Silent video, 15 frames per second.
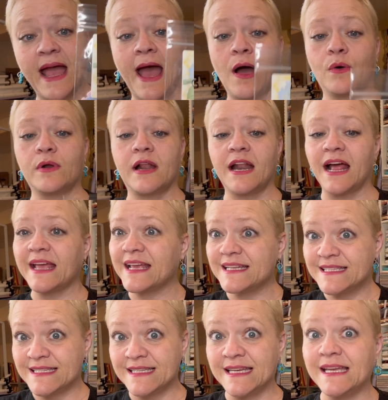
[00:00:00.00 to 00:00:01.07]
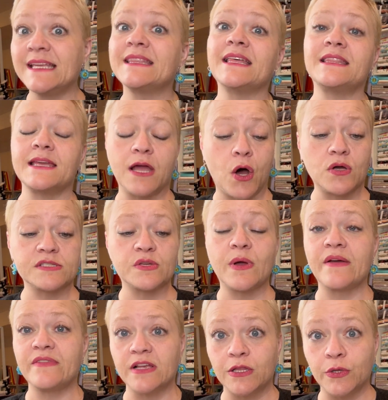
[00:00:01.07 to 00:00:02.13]
out. And I can see that they also
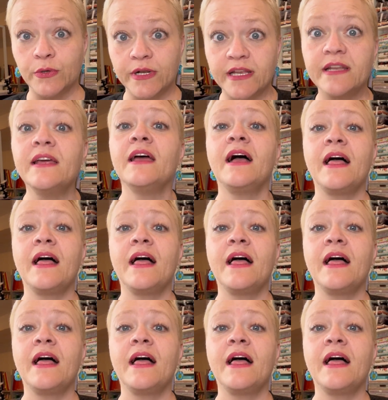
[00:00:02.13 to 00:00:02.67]
have included